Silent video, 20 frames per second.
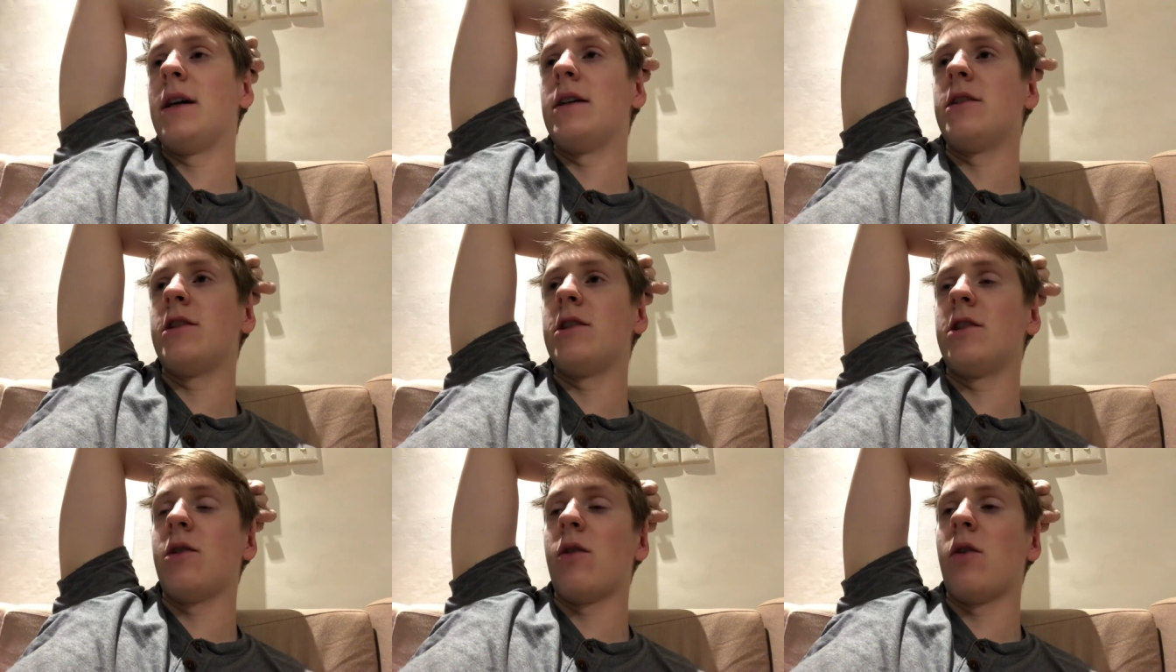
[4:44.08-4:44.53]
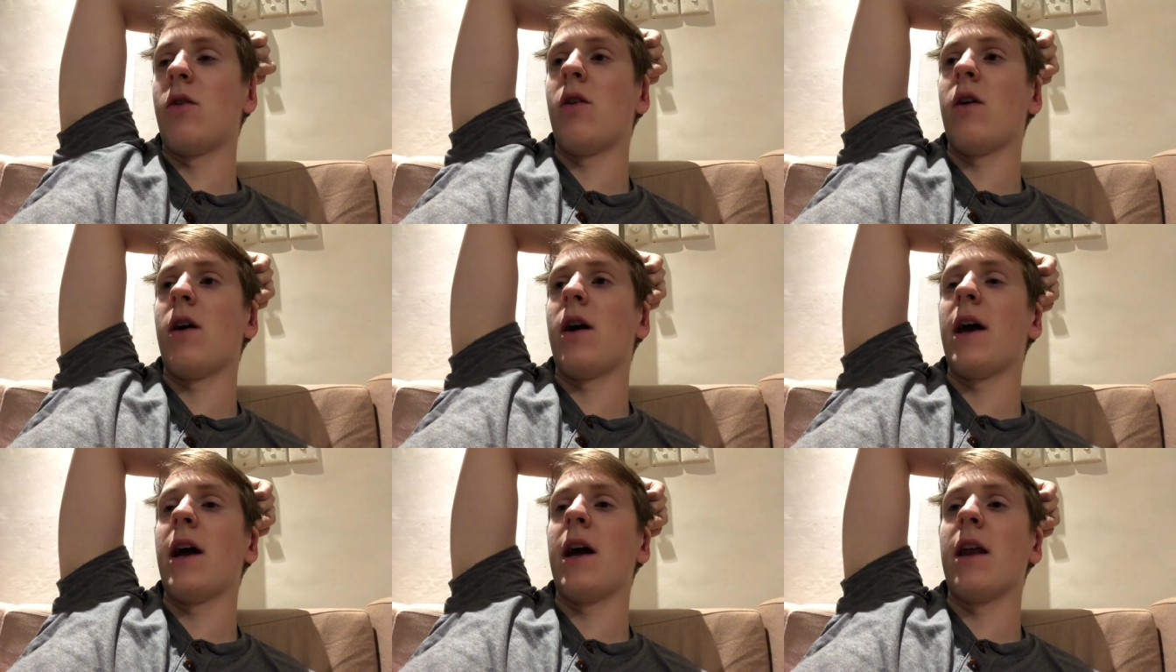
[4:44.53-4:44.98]
And so
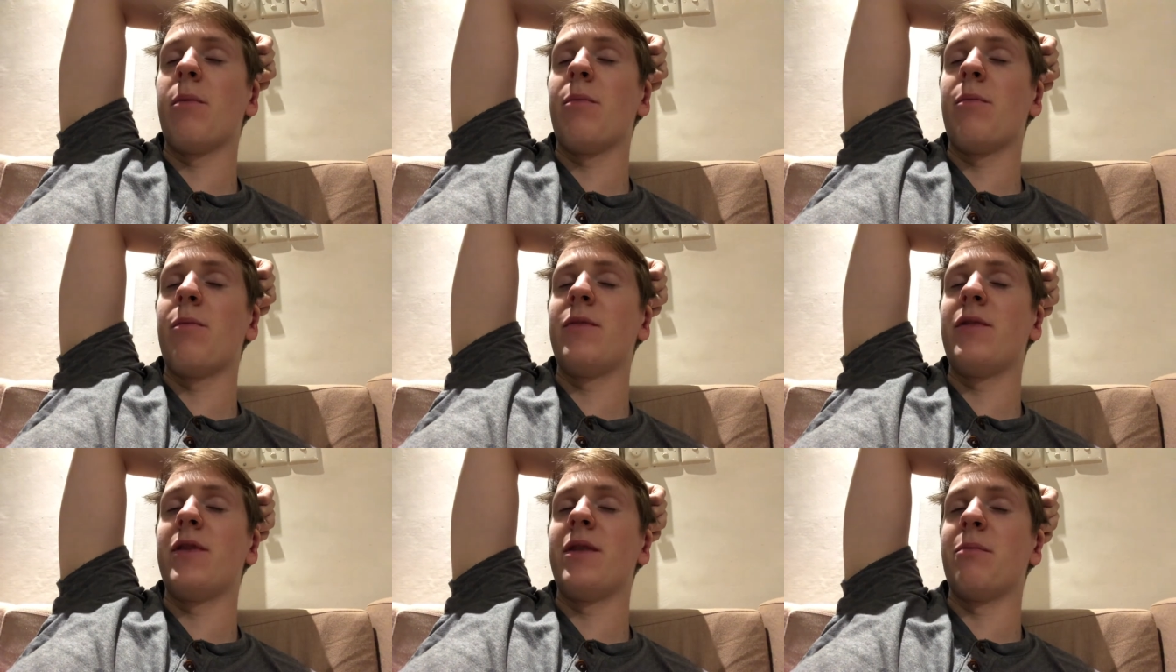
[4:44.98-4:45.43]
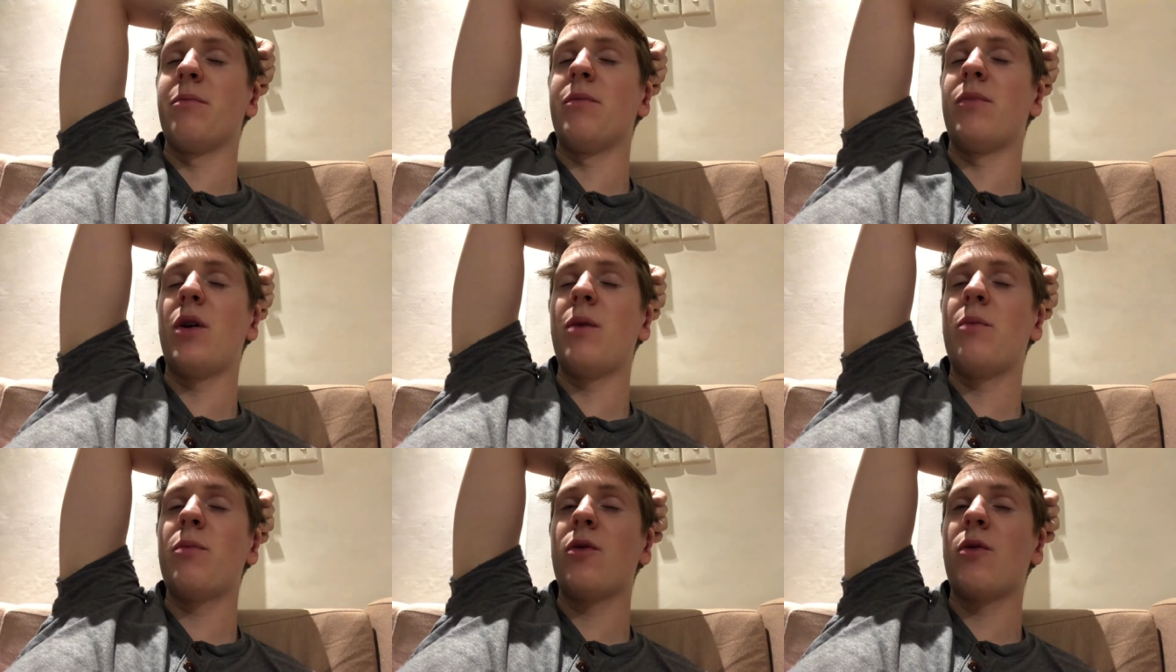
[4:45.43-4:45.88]
I had some
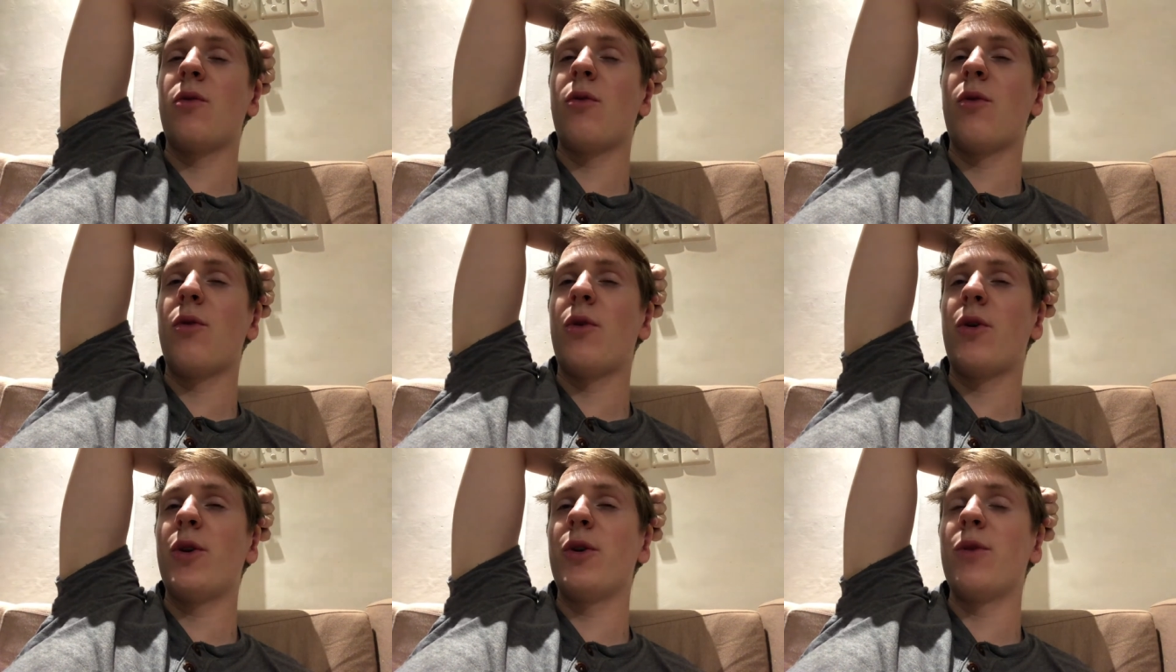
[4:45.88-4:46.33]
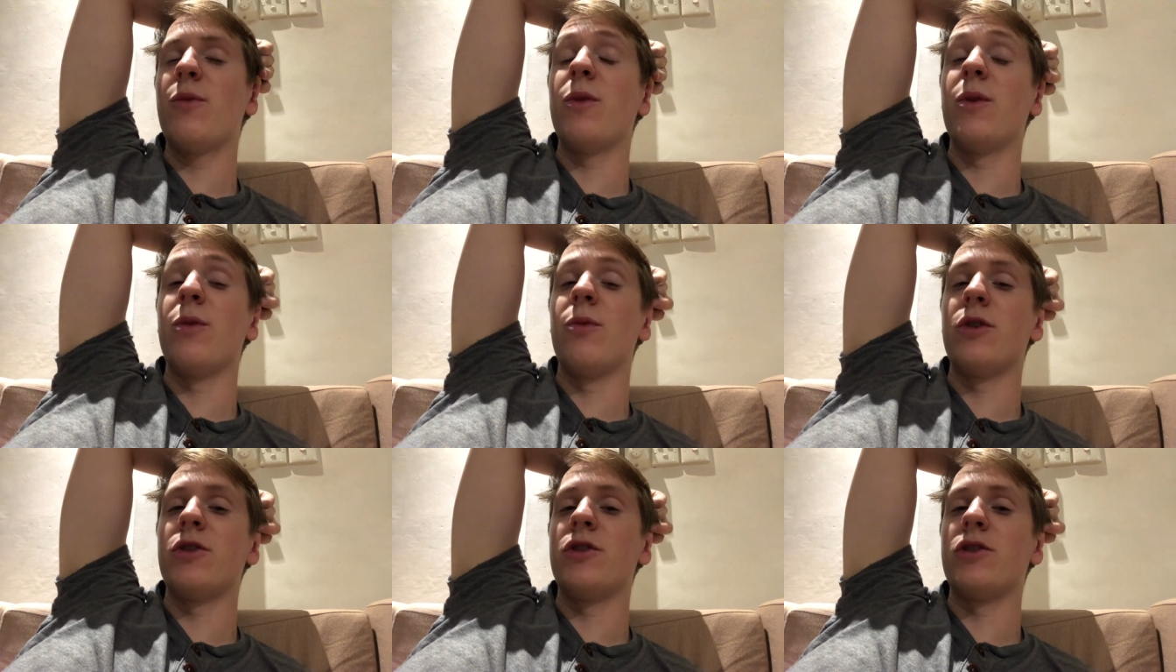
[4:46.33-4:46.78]
popcorn,
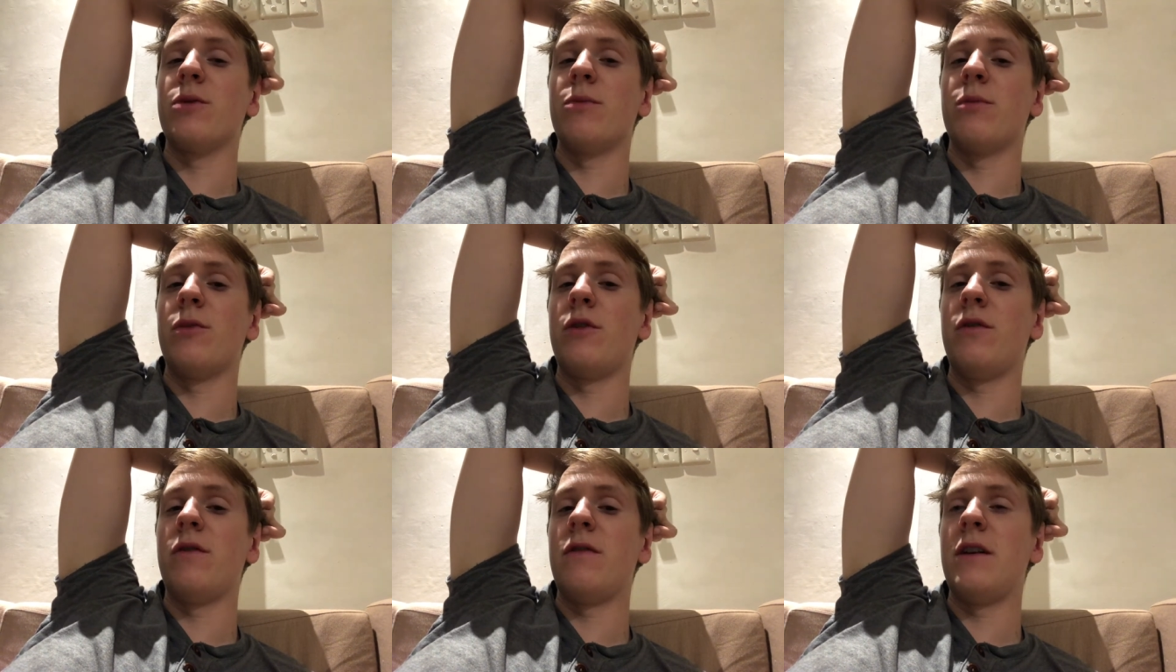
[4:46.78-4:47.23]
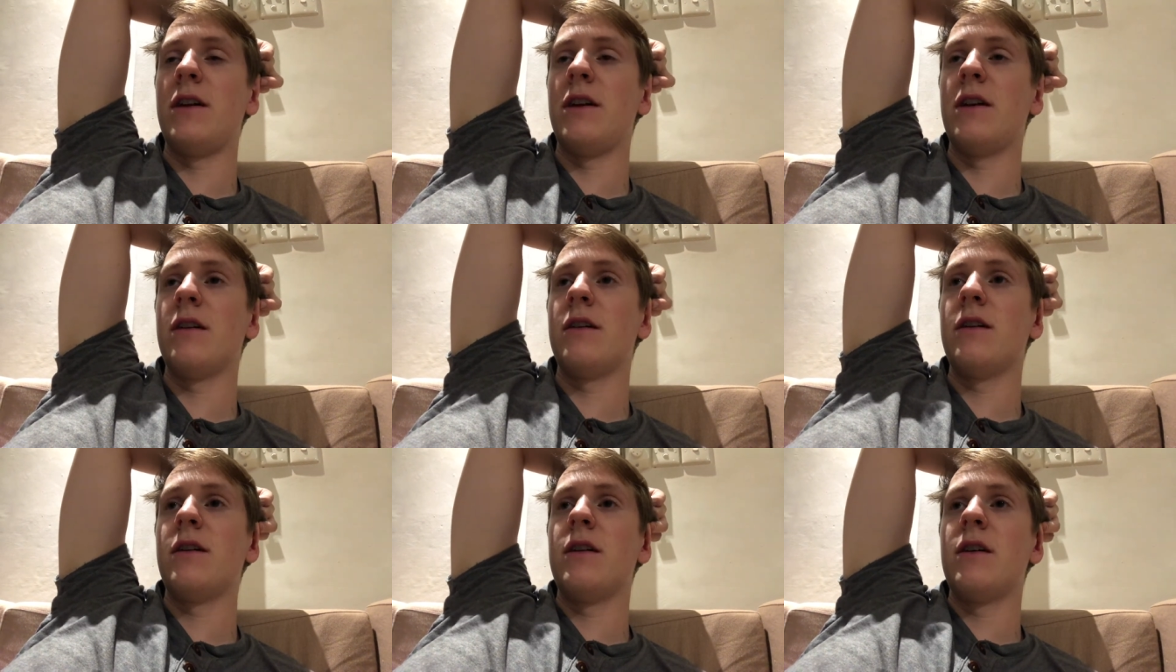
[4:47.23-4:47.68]
we watched a
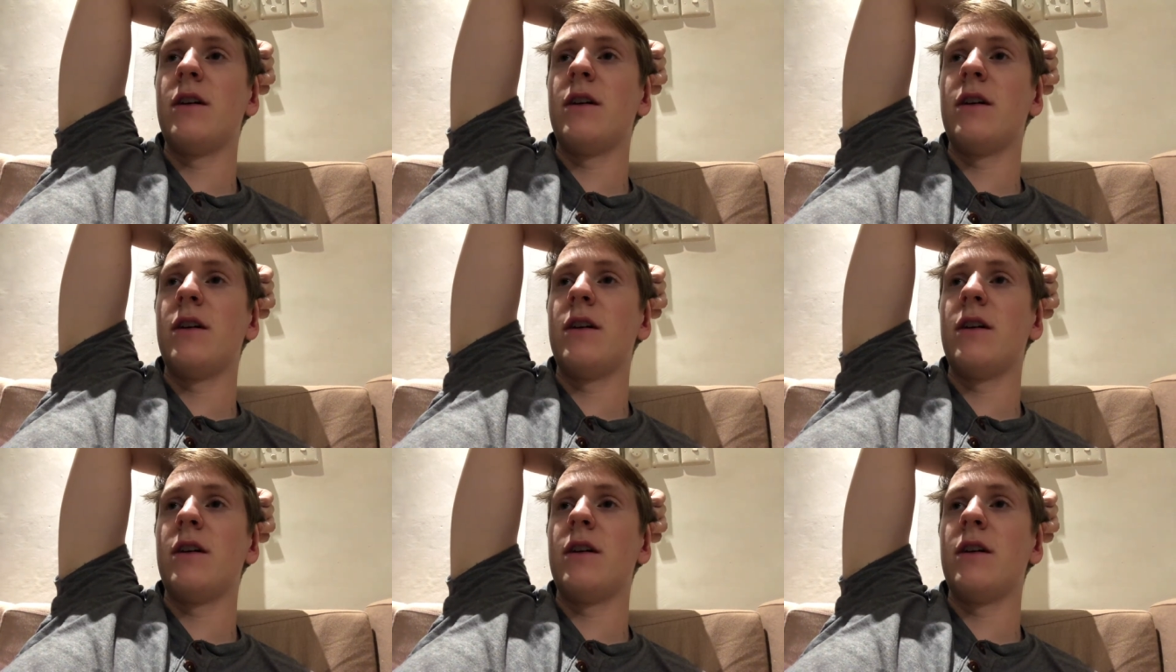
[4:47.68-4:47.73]
movie